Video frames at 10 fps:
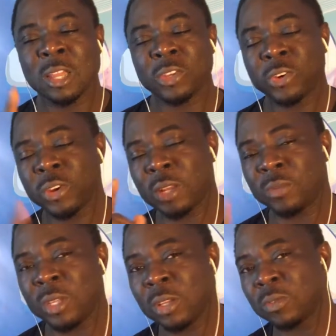You create
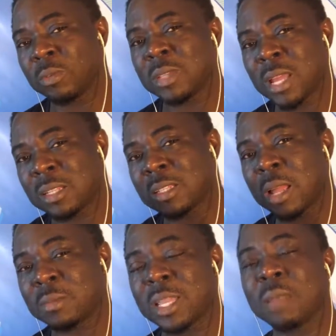videos from time to
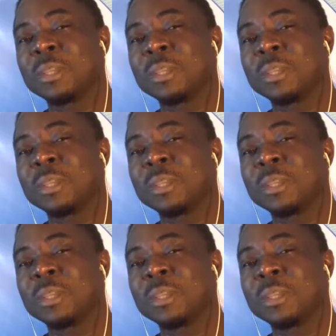time, time.